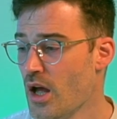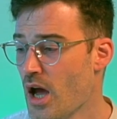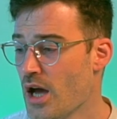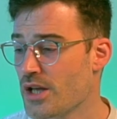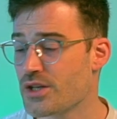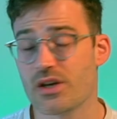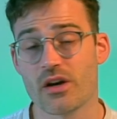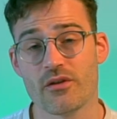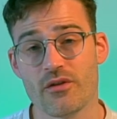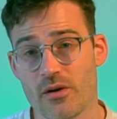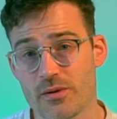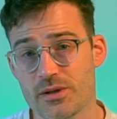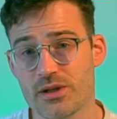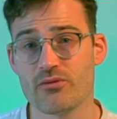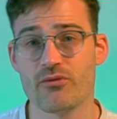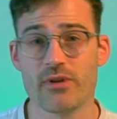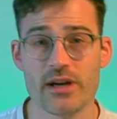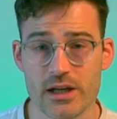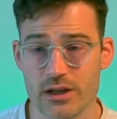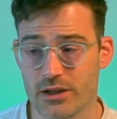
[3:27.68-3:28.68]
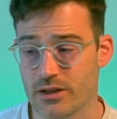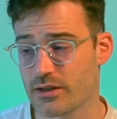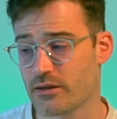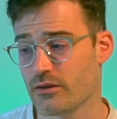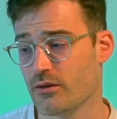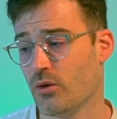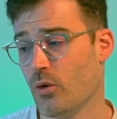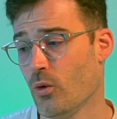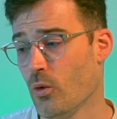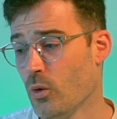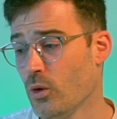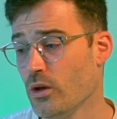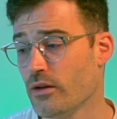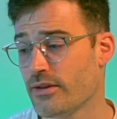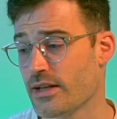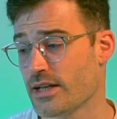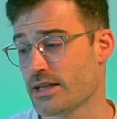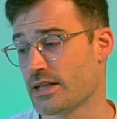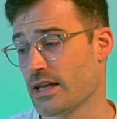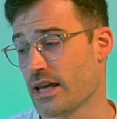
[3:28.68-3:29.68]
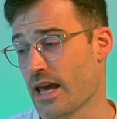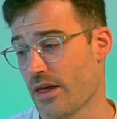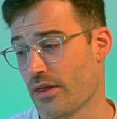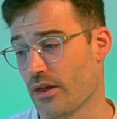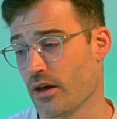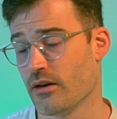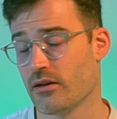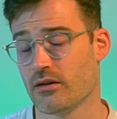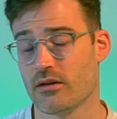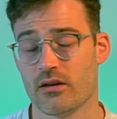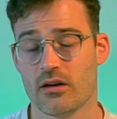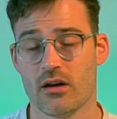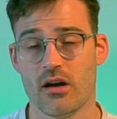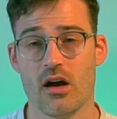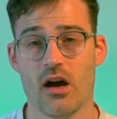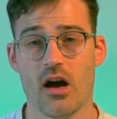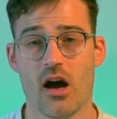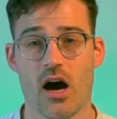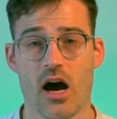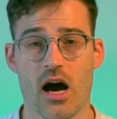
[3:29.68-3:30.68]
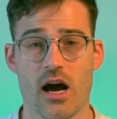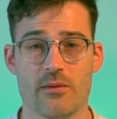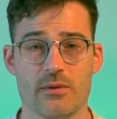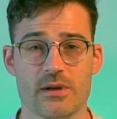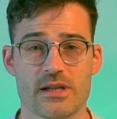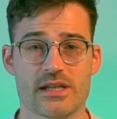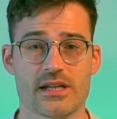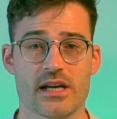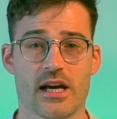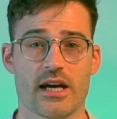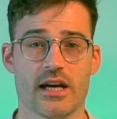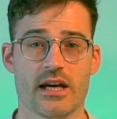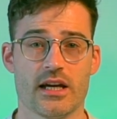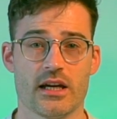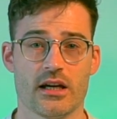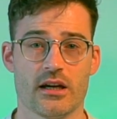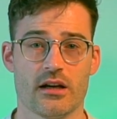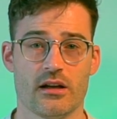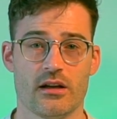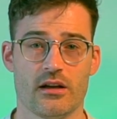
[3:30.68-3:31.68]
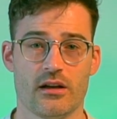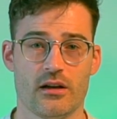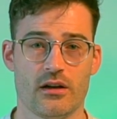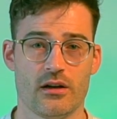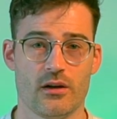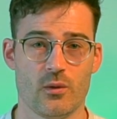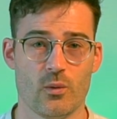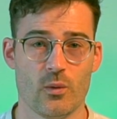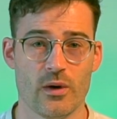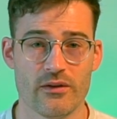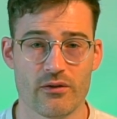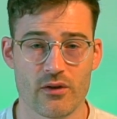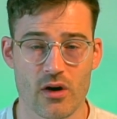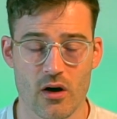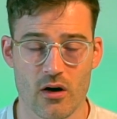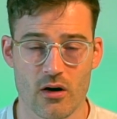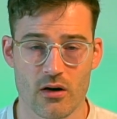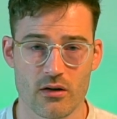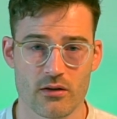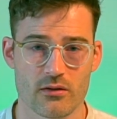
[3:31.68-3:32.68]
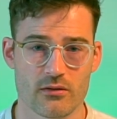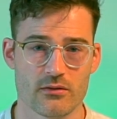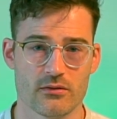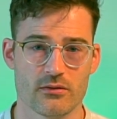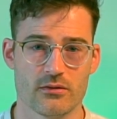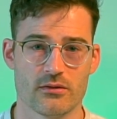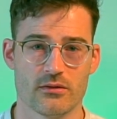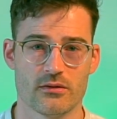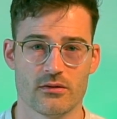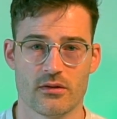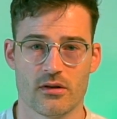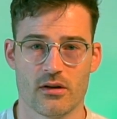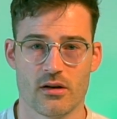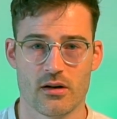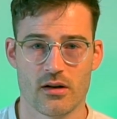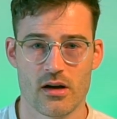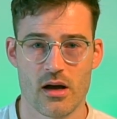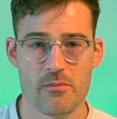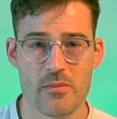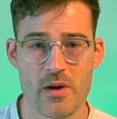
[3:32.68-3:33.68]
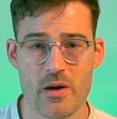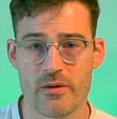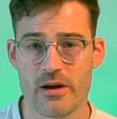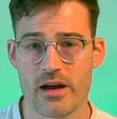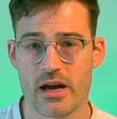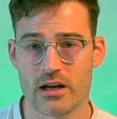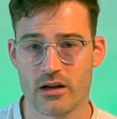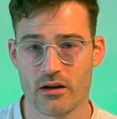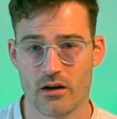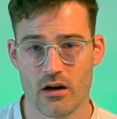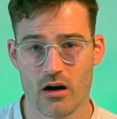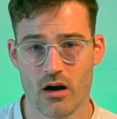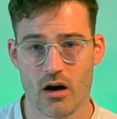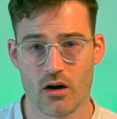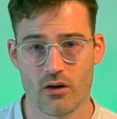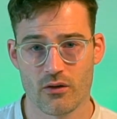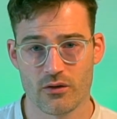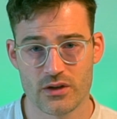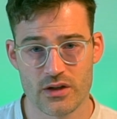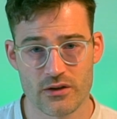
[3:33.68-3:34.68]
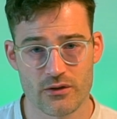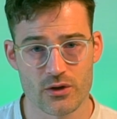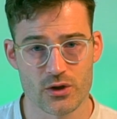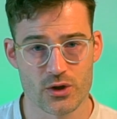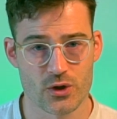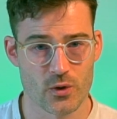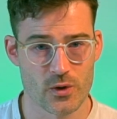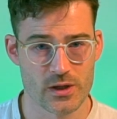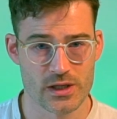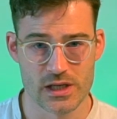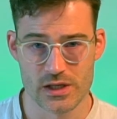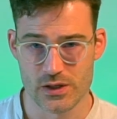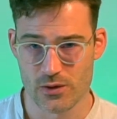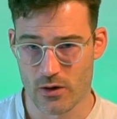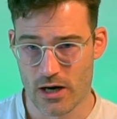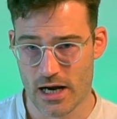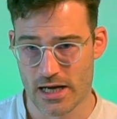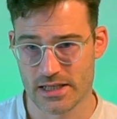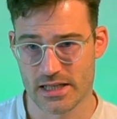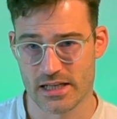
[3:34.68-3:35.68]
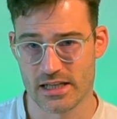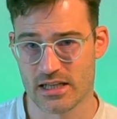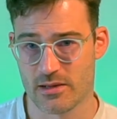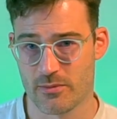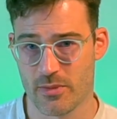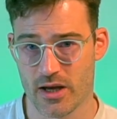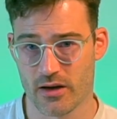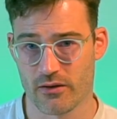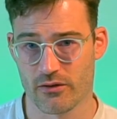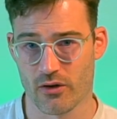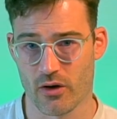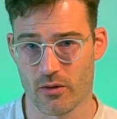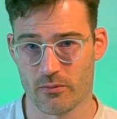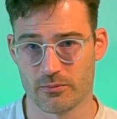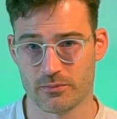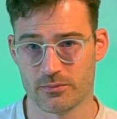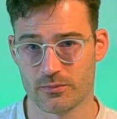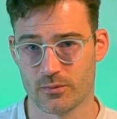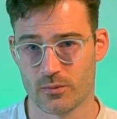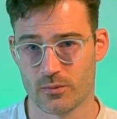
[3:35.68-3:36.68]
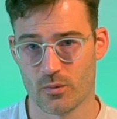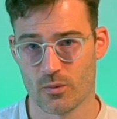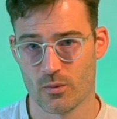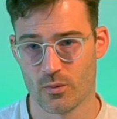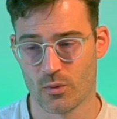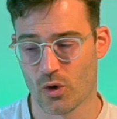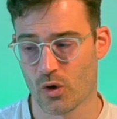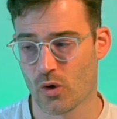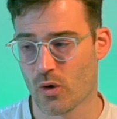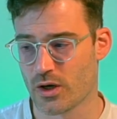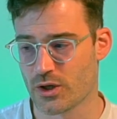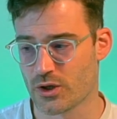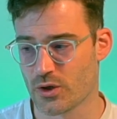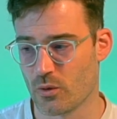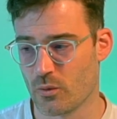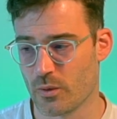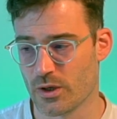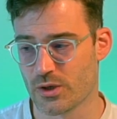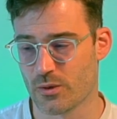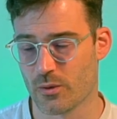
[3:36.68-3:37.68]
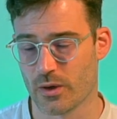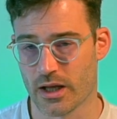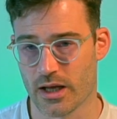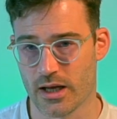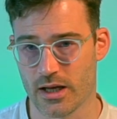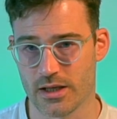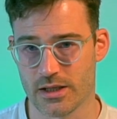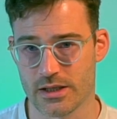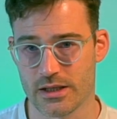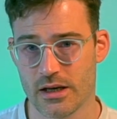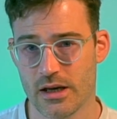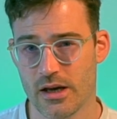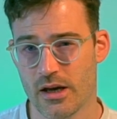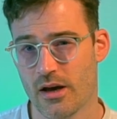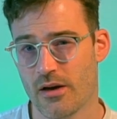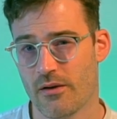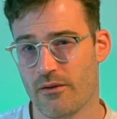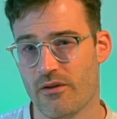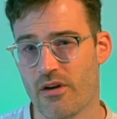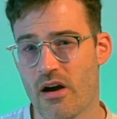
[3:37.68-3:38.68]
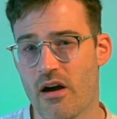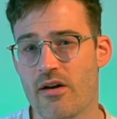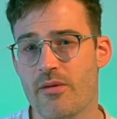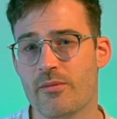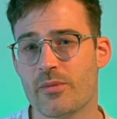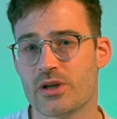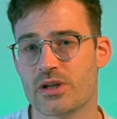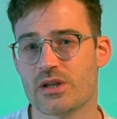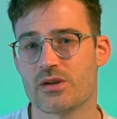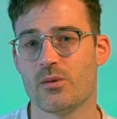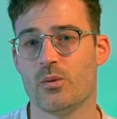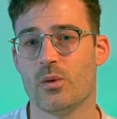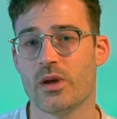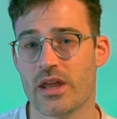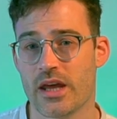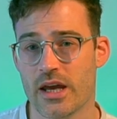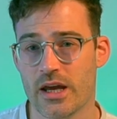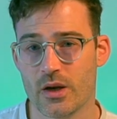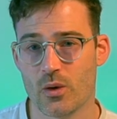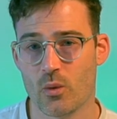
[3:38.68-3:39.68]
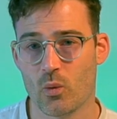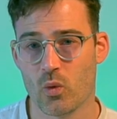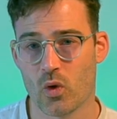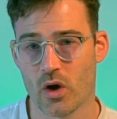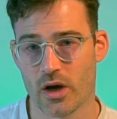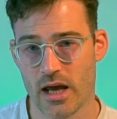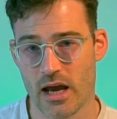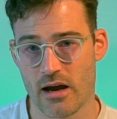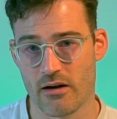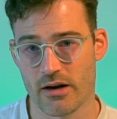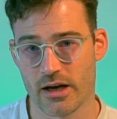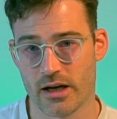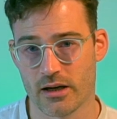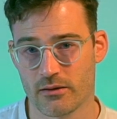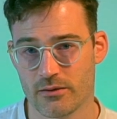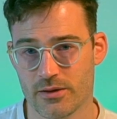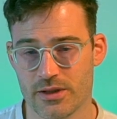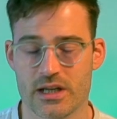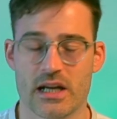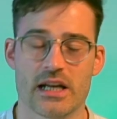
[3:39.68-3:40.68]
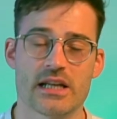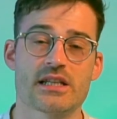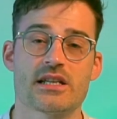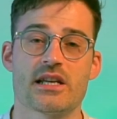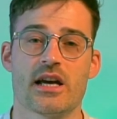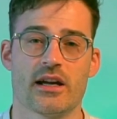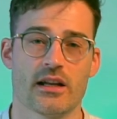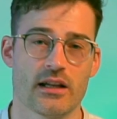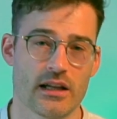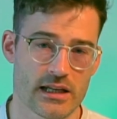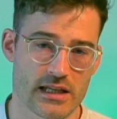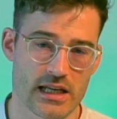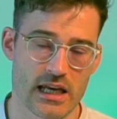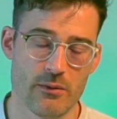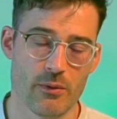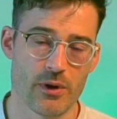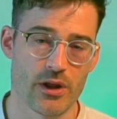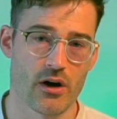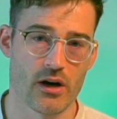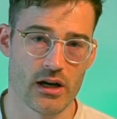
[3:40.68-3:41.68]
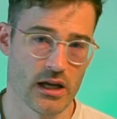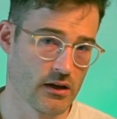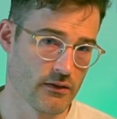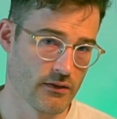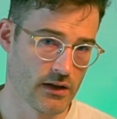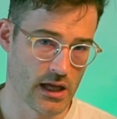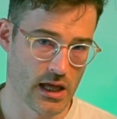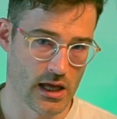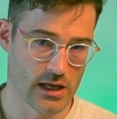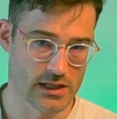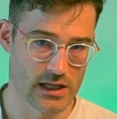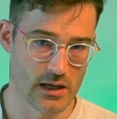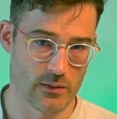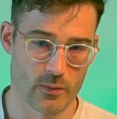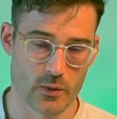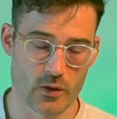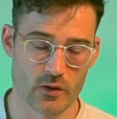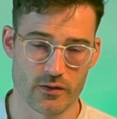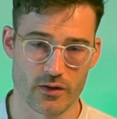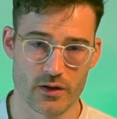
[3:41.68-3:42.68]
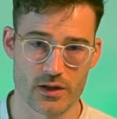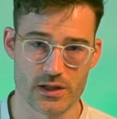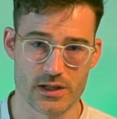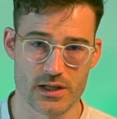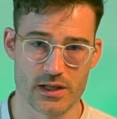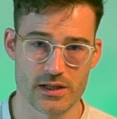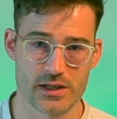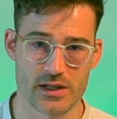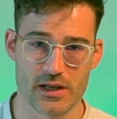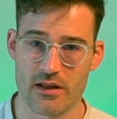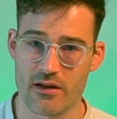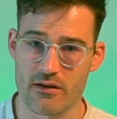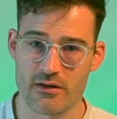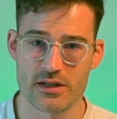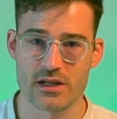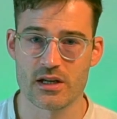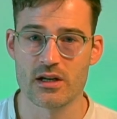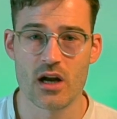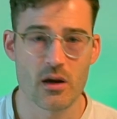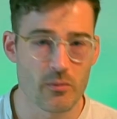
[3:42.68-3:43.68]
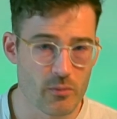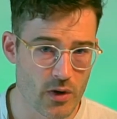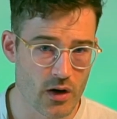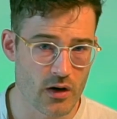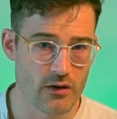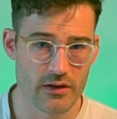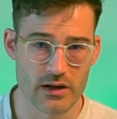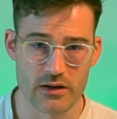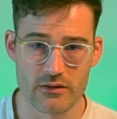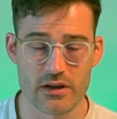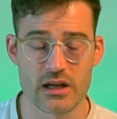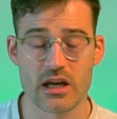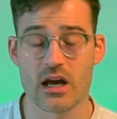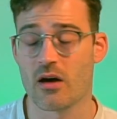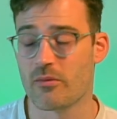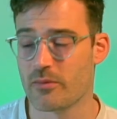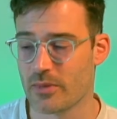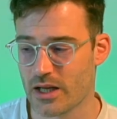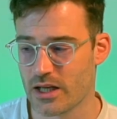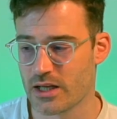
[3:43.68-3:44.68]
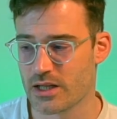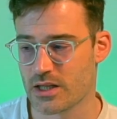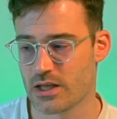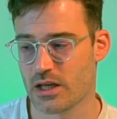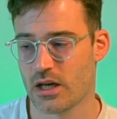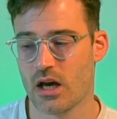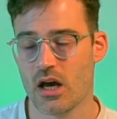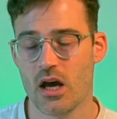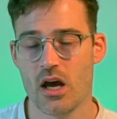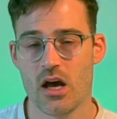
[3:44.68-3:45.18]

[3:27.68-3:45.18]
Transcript: And so if I was to read all of this together, I would say we've got a myriad of different choices or assets to pick from. Not quite sure which one it is. Very much within one area. So let's say, let's keep with our E V example, for instance. There is a number of E V companies.